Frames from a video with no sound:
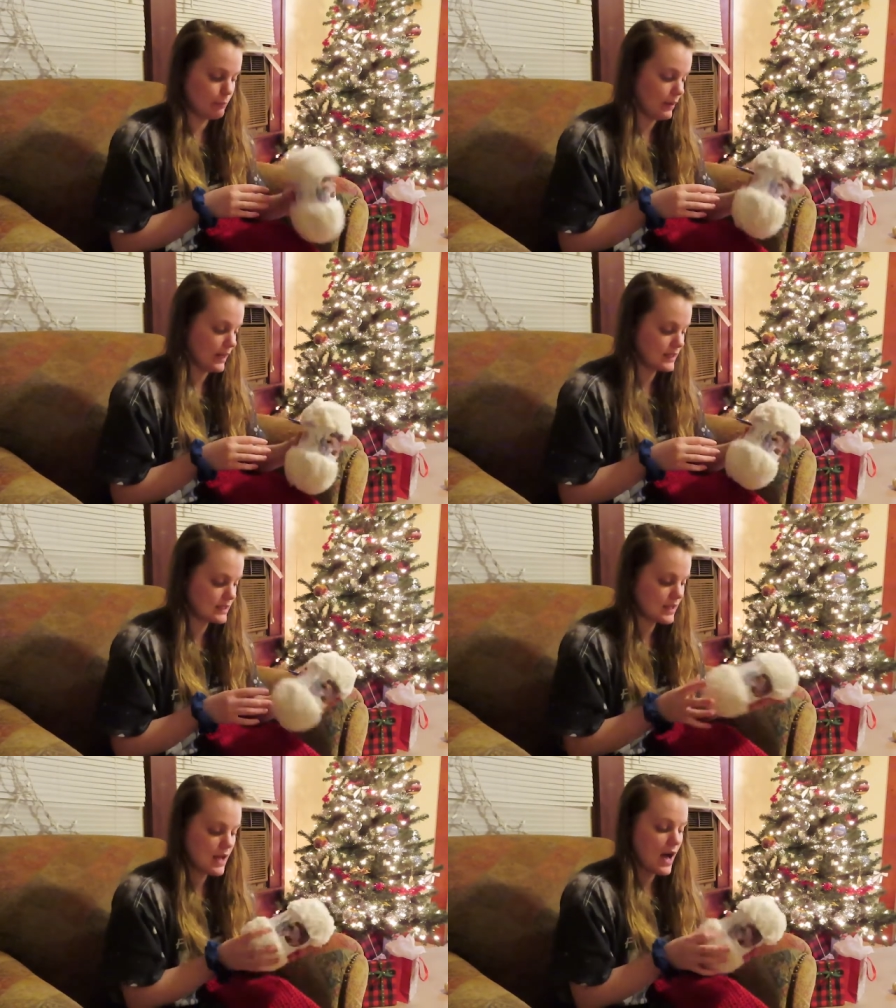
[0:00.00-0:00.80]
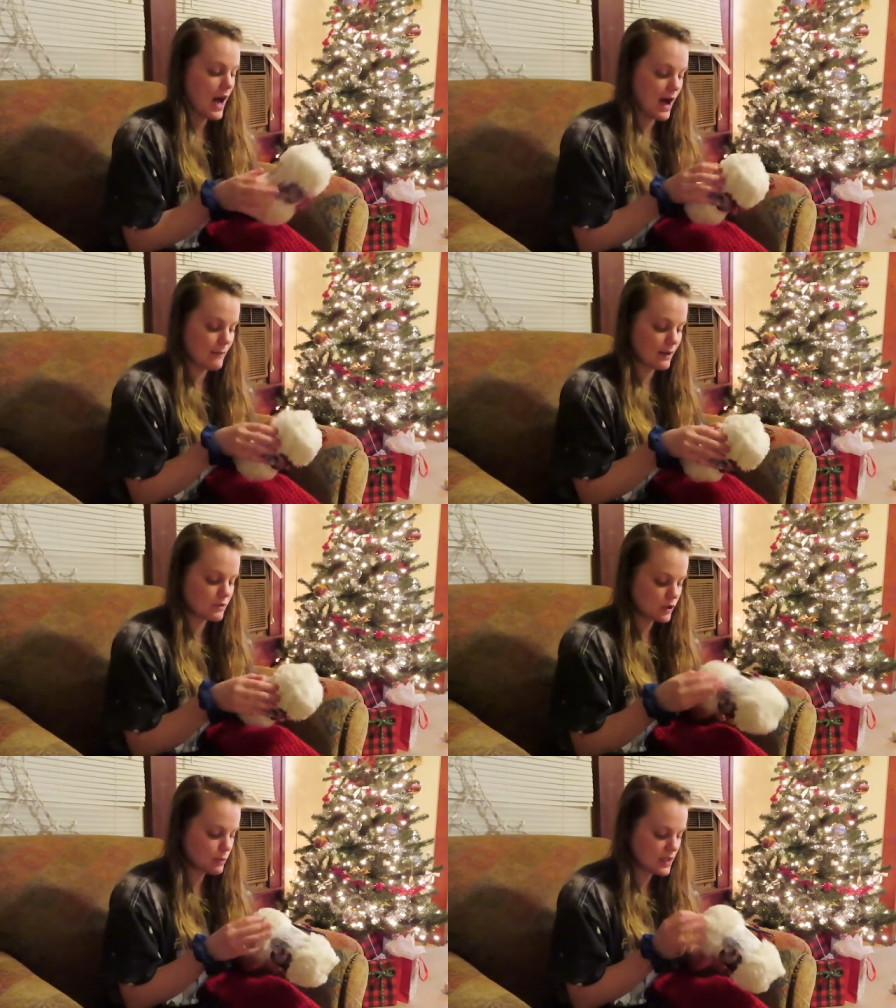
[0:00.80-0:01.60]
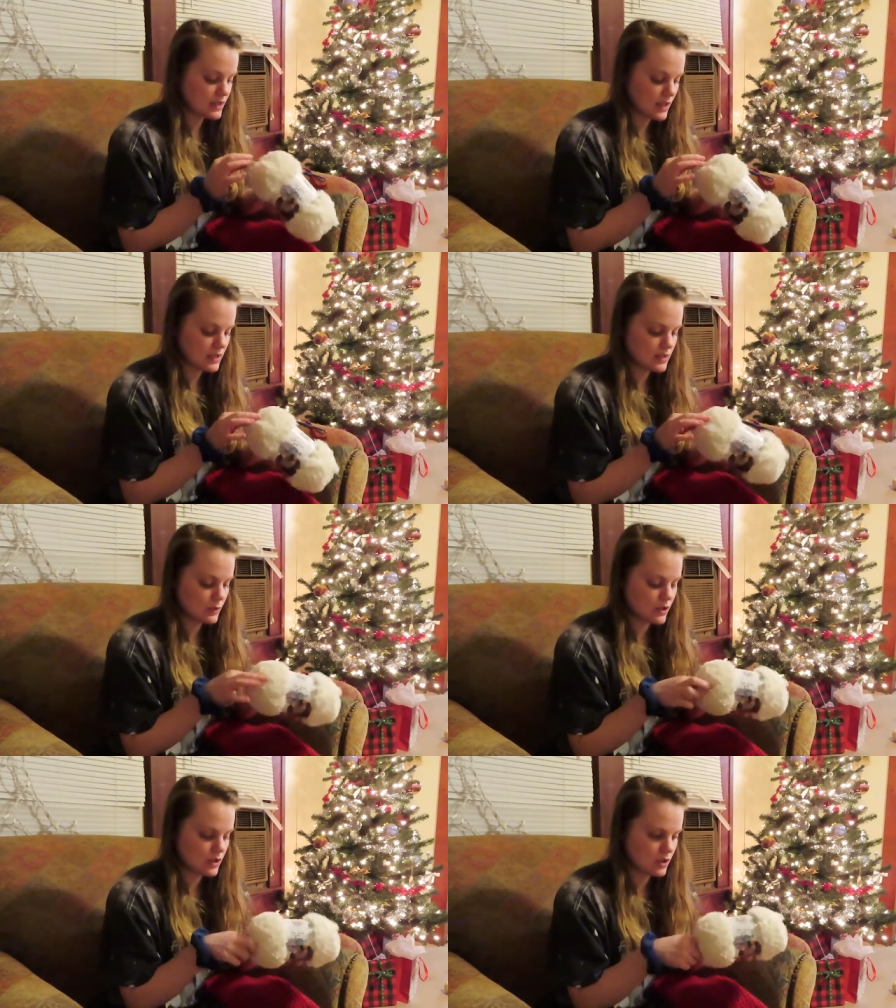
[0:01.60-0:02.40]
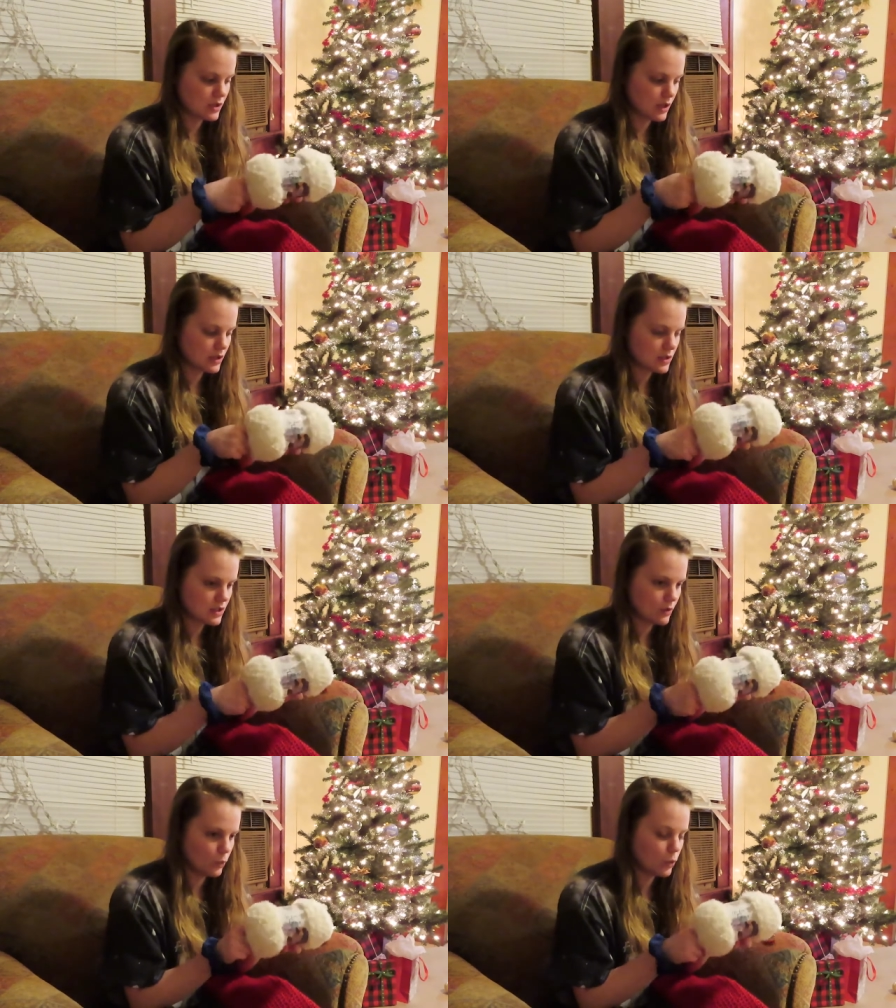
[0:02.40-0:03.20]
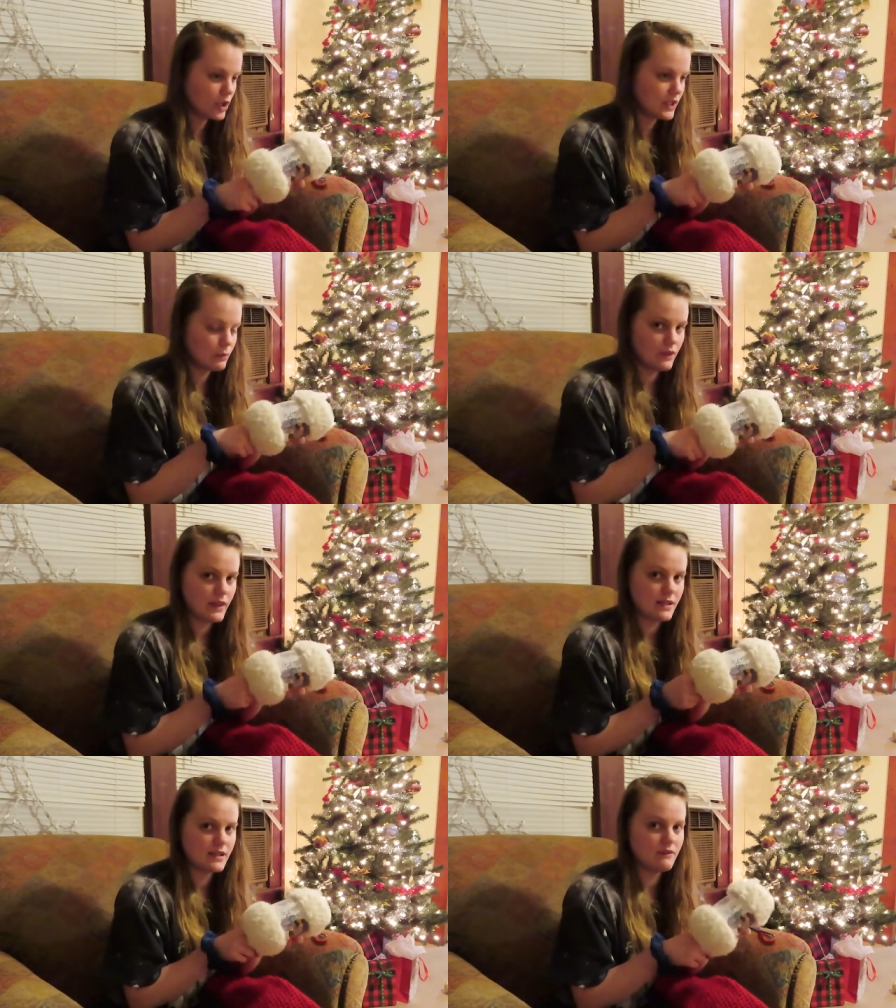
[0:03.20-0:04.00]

But um, I'm super excited to start working with this.